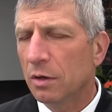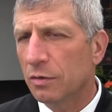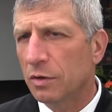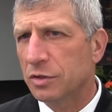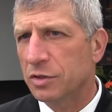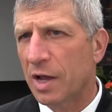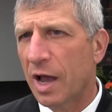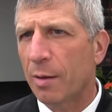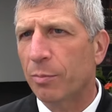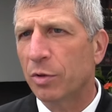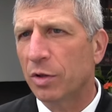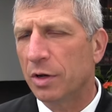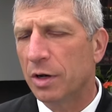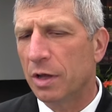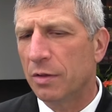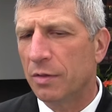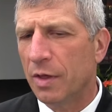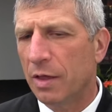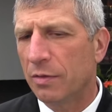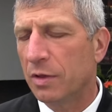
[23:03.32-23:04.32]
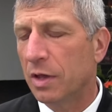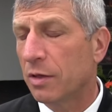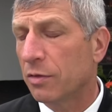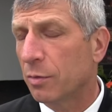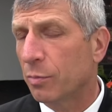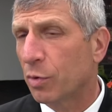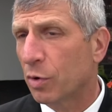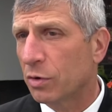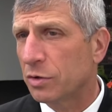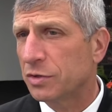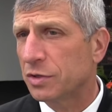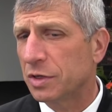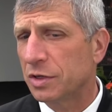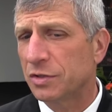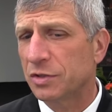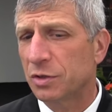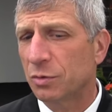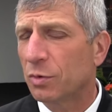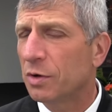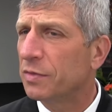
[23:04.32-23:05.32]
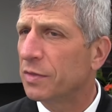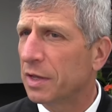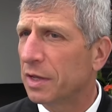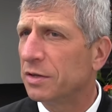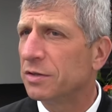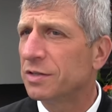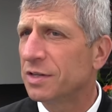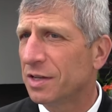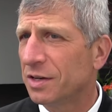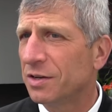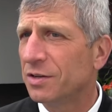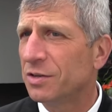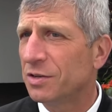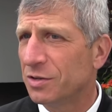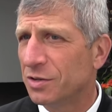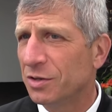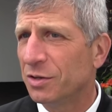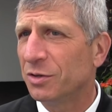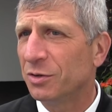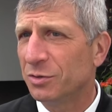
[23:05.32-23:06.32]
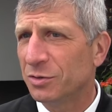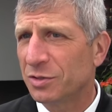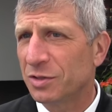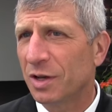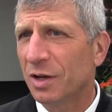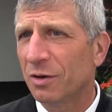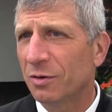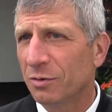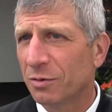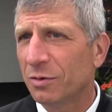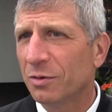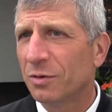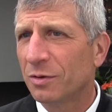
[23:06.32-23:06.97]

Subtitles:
the chaplain and the other person as to what they intended to do. So,